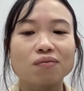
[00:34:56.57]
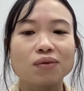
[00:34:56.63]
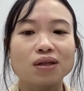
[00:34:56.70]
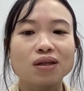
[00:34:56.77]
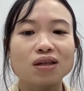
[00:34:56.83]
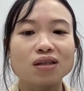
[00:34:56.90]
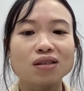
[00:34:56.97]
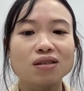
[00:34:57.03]

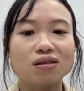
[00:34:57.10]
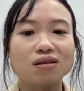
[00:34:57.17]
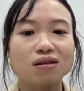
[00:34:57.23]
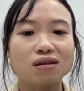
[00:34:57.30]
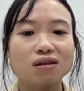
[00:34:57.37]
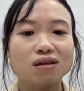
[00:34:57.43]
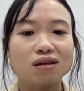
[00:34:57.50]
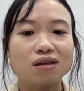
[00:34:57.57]
Because
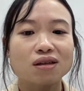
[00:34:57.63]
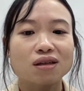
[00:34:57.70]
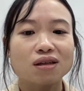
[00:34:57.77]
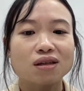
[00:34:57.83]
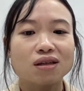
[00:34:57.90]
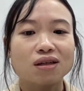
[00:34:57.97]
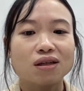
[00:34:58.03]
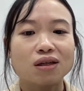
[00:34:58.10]

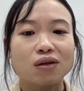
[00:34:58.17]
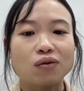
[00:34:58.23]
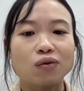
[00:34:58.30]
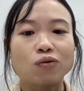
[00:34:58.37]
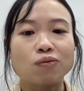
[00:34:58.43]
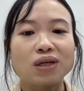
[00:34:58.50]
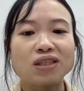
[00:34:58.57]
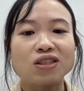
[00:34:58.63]

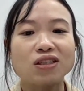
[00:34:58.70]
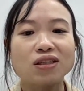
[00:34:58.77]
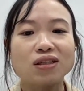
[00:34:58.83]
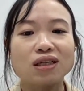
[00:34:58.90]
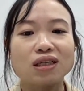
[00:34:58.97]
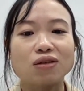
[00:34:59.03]
you mentioned